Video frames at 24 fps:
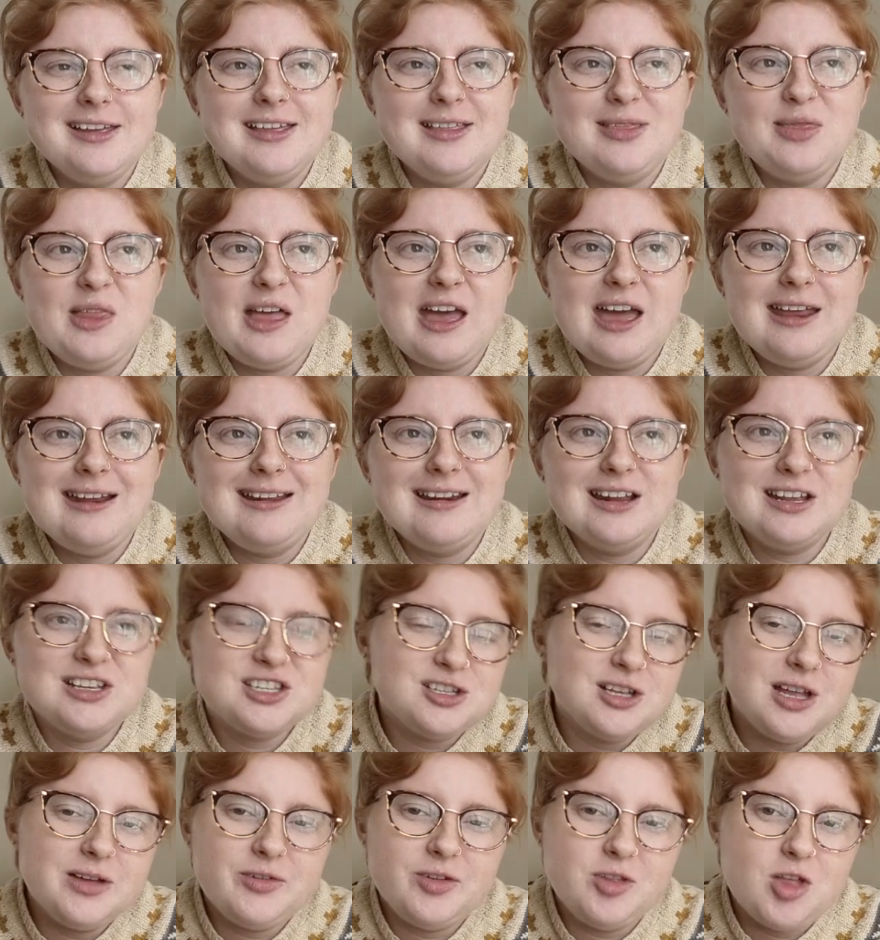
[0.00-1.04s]
in that, and I
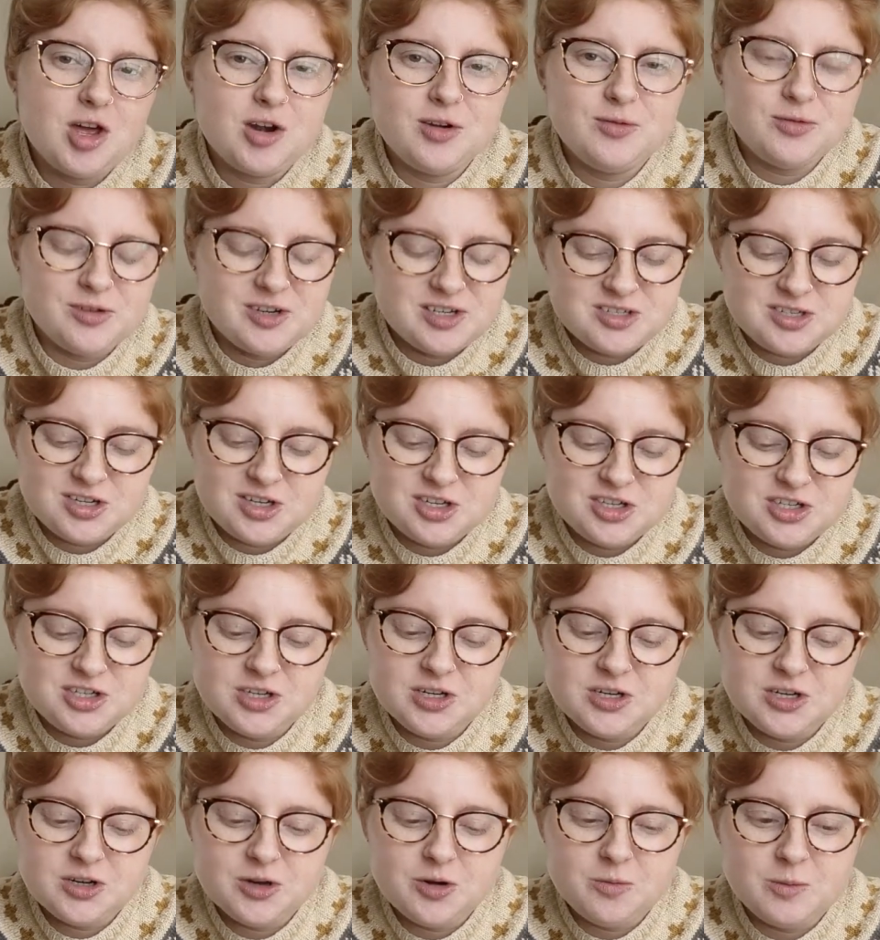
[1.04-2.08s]
still have a lot of research
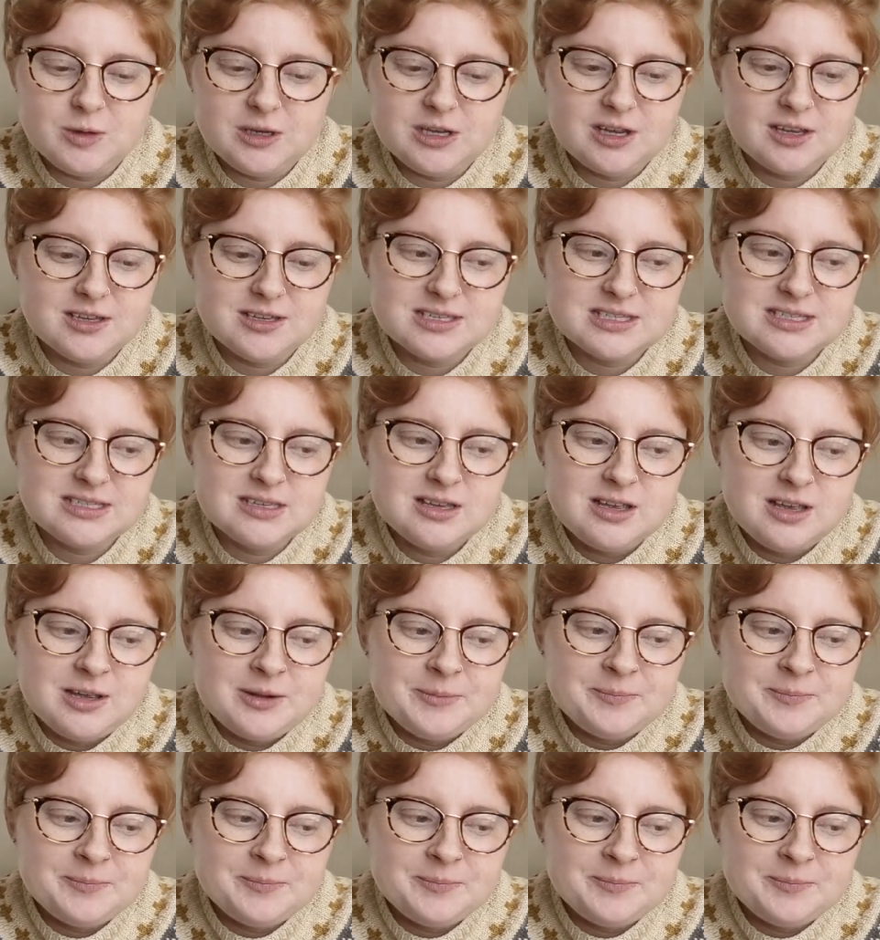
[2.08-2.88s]
to do because